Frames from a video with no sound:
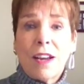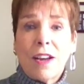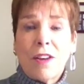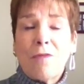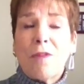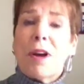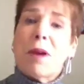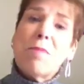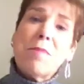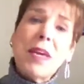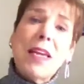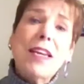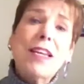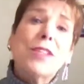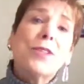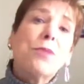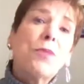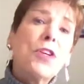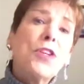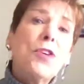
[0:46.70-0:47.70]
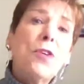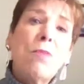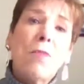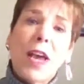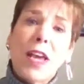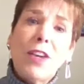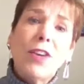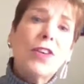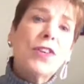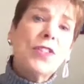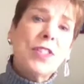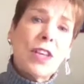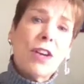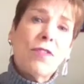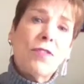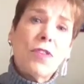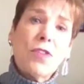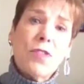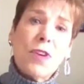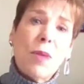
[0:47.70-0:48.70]
What I mean is, when you make
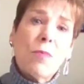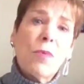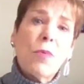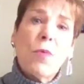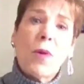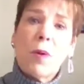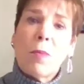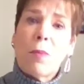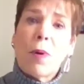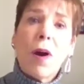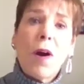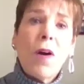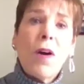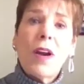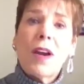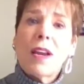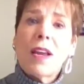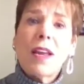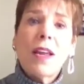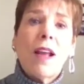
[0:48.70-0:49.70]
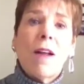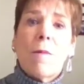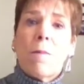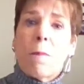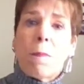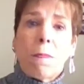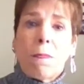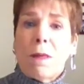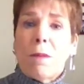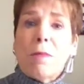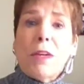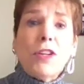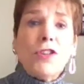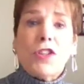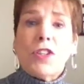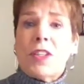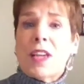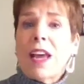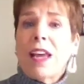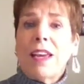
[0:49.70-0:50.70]
yourself your number one priority, that means
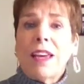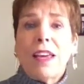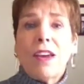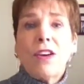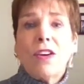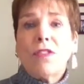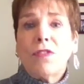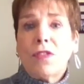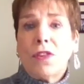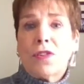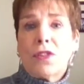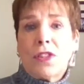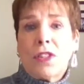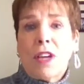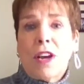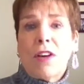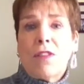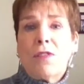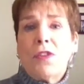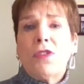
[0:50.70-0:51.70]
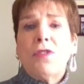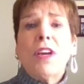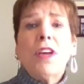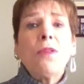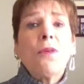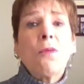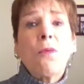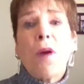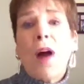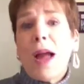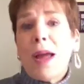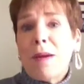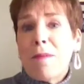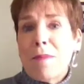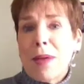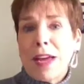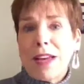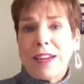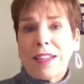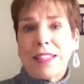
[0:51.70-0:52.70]
you take care of yourself. You get the right
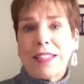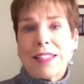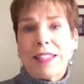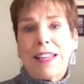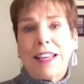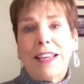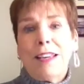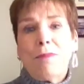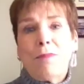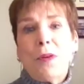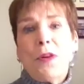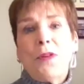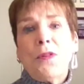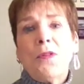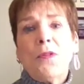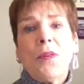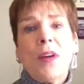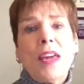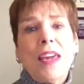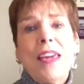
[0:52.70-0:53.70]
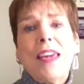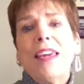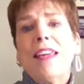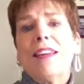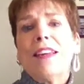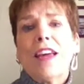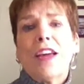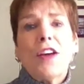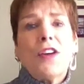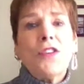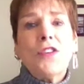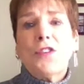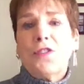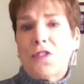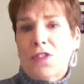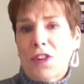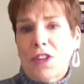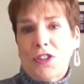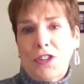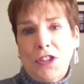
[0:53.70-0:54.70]
amount of sleep. You eat
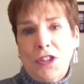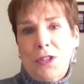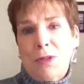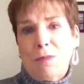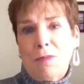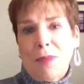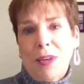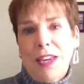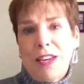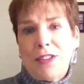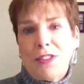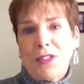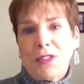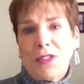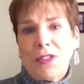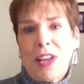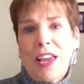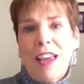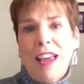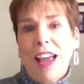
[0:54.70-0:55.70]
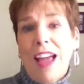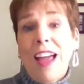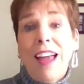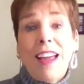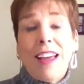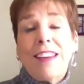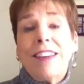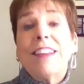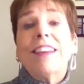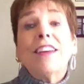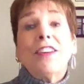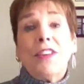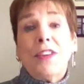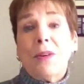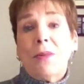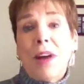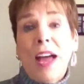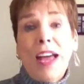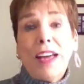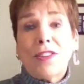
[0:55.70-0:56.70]
nutritious meals and
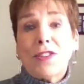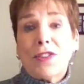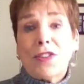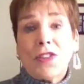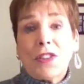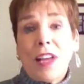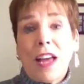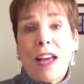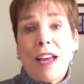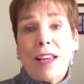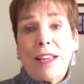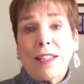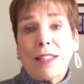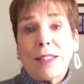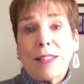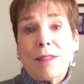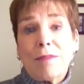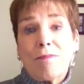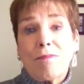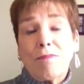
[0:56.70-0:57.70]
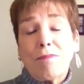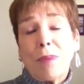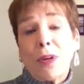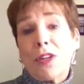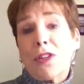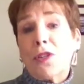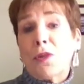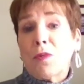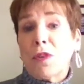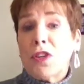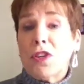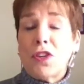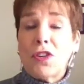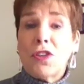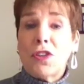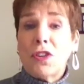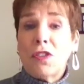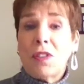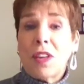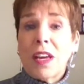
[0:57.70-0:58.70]
you exercise. Because when you
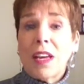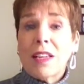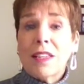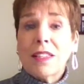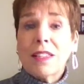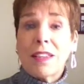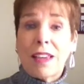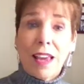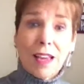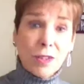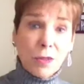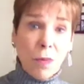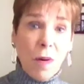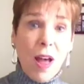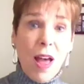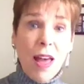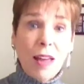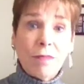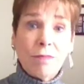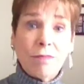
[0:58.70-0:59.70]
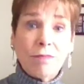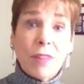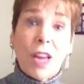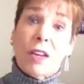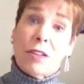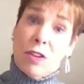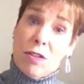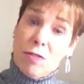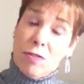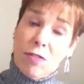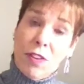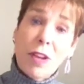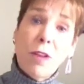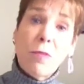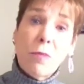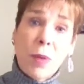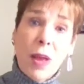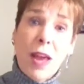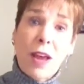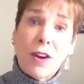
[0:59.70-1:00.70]
do this, guess what? You feel
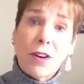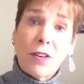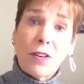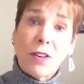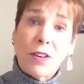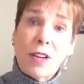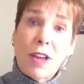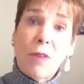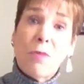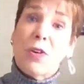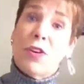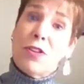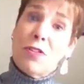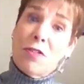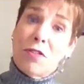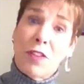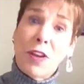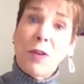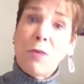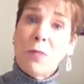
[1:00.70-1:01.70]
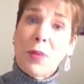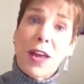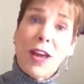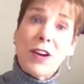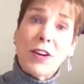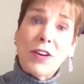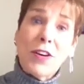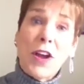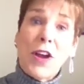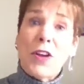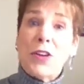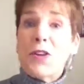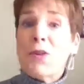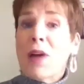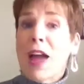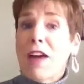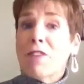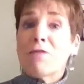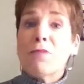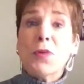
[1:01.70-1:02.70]
better. And when you feel better, you
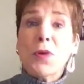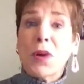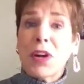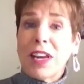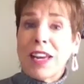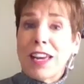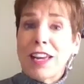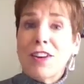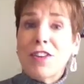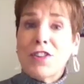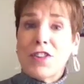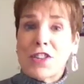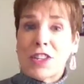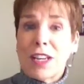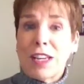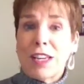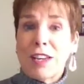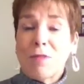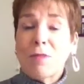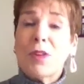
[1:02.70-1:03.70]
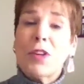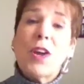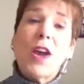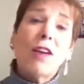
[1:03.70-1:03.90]
have more energy. When you